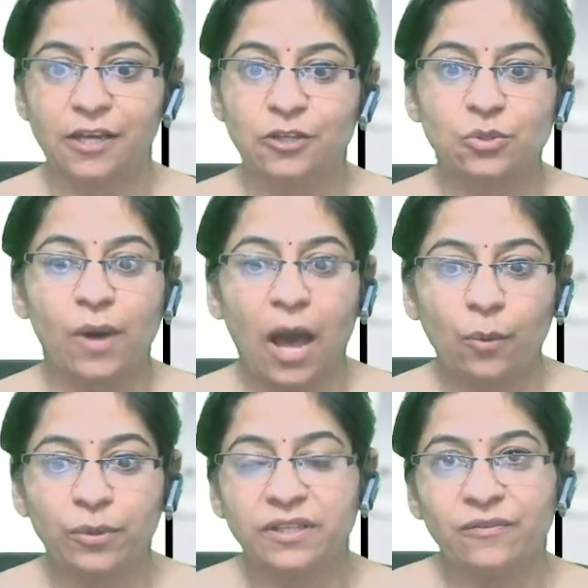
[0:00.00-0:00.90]
So, how
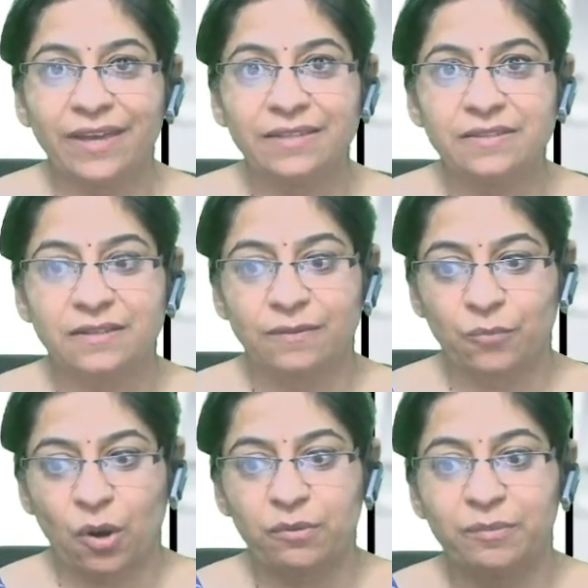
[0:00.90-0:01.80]
were the veins?
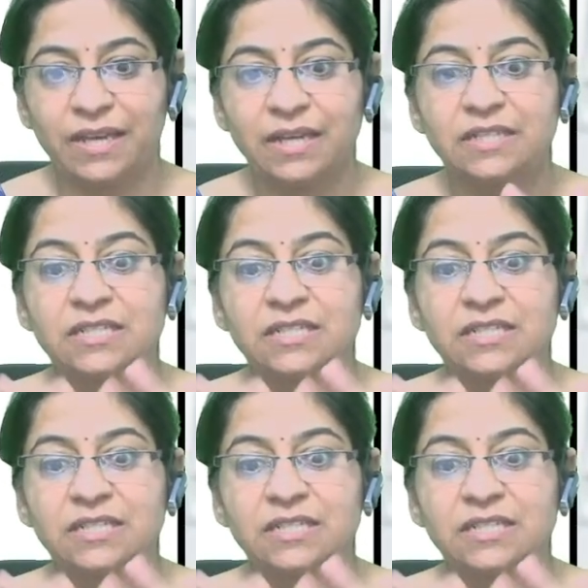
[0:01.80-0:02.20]
Probably